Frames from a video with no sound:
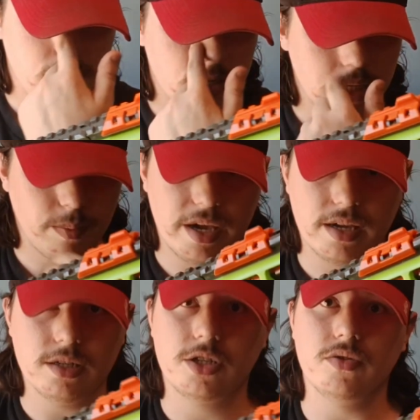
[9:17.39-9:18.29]
to make
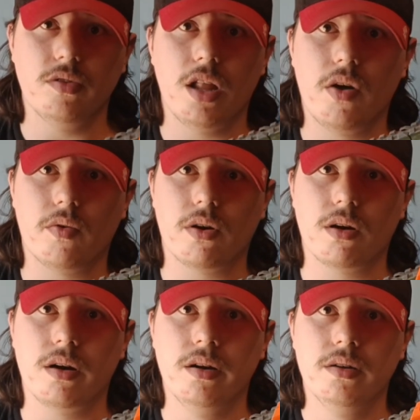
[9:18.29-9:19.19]
it shoot
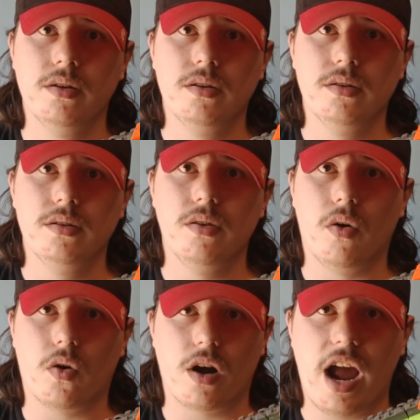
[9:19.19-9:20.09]
lower
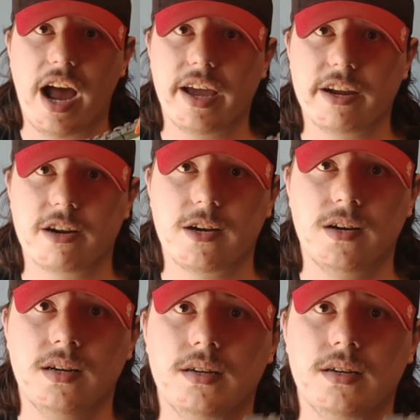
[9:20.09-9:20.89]
or higher.